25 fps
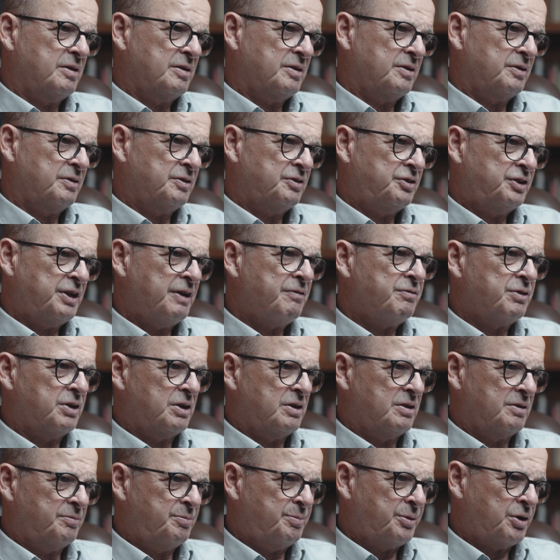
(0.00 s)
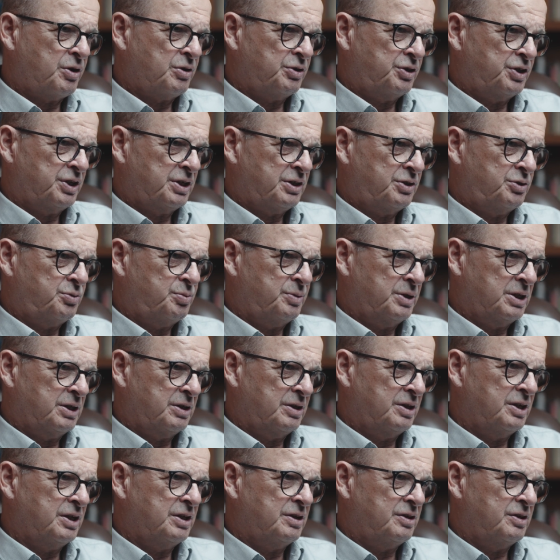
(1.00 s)
several projects we
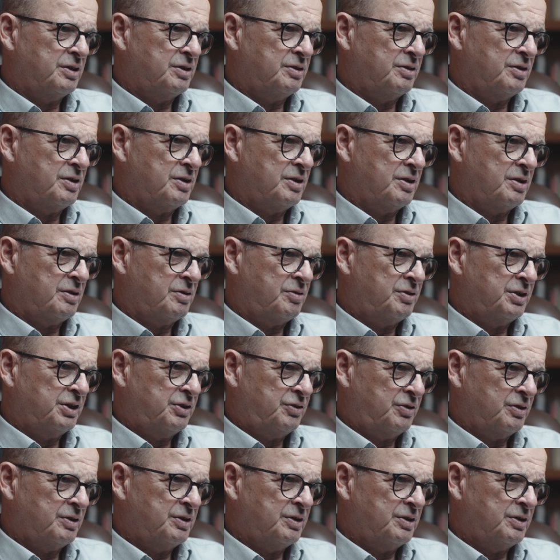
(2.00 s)
did in the recent